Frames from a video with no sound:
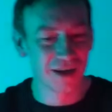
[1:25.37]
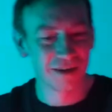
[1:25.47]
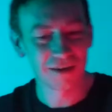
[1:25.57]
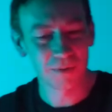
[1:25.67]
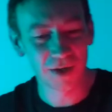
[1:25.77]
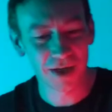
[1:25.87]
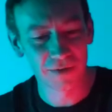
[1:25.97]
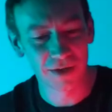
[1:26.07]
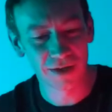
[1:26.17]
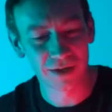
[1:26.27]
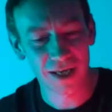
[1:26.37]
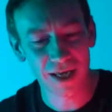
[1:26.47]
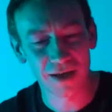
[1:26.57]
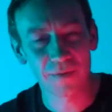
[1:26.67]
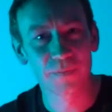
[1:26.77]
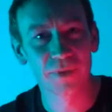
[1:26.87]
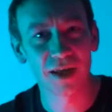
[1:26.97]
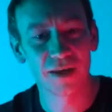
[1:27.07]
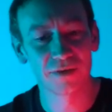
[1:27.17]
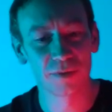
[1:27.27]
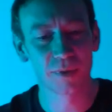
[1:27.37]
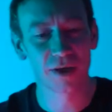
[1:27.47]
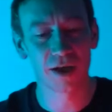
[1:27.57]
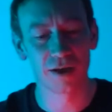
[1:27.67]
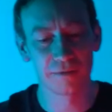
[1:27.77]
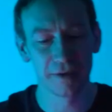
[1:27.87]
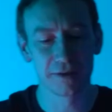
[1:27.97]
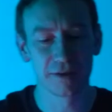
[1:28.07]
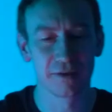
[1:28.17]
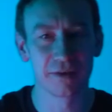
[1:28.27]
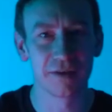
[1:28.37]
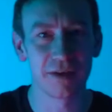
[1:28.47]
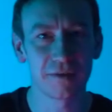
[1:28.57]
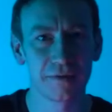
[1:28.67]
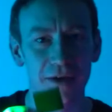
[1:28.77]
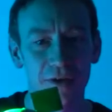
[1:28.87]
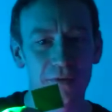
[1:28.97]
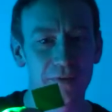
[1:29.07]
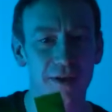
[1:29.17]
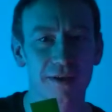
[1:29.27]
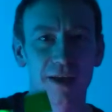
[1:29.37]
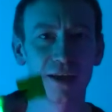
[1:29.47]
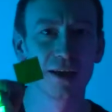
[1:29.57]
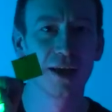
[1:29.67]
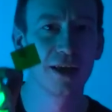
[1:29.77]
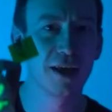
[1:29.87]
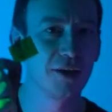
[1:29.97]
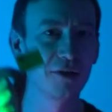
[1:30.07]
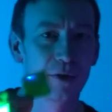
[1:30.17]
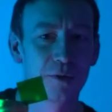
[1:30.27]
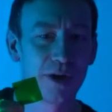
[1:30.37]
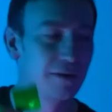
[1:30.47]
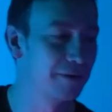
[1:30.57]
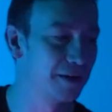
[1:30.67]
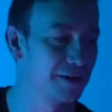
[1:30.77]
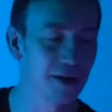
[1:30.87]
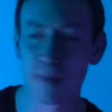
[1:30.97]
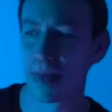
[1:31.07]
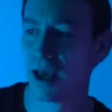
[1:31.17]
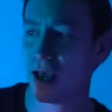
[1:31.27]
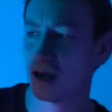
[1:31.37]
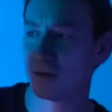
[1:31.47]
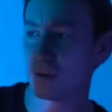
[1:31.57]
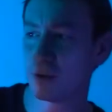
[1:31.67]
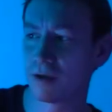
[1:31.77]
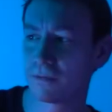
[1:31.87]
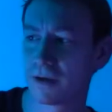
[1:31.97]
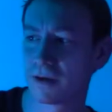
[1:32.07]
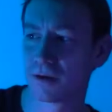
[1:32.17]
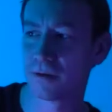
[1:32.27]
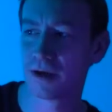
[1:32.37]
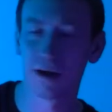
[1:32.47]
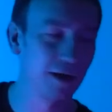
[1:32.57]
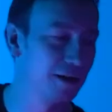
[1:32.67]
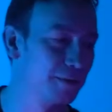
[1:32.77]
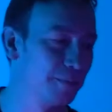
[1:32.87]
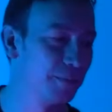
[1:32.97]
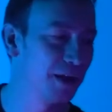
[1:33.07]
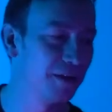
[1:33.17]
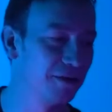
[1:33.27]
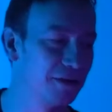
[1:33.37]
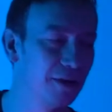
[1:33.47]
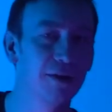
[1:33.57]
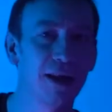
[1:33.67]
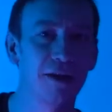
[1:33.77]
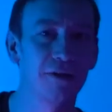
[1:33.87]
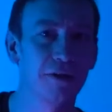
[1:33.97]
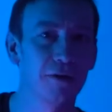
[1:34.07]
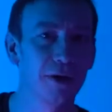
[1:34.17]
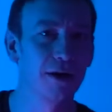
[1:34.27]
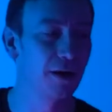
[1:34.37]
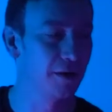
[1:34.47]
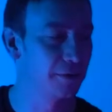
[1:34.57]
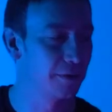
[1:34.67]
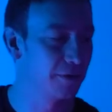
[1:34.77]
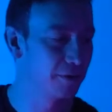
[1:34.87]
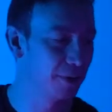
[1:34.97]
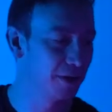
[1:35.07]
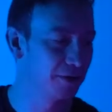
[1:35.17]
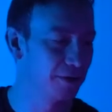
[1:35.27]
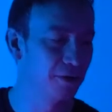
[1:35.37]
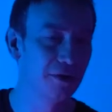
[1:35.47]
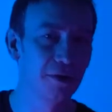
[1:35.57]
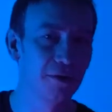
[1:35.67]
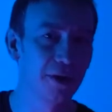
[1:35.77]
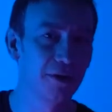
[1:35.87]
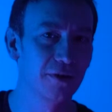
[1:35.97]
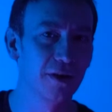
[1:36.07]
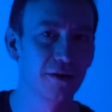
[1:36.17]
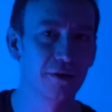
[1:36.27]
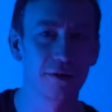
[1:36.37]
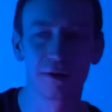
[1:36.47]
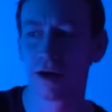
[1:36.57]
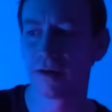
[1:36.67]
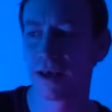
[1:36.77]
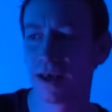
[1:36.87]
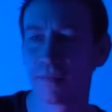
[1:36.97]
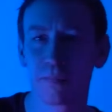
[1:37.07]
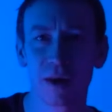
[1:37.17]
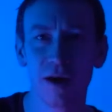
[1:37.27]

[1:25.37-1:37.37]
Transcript: The other thing we can have a look at here is some colour filters. So this first filter is a green filter, and if I put it in front of the green light, it still lets the green light through because we can still see the green circle over here.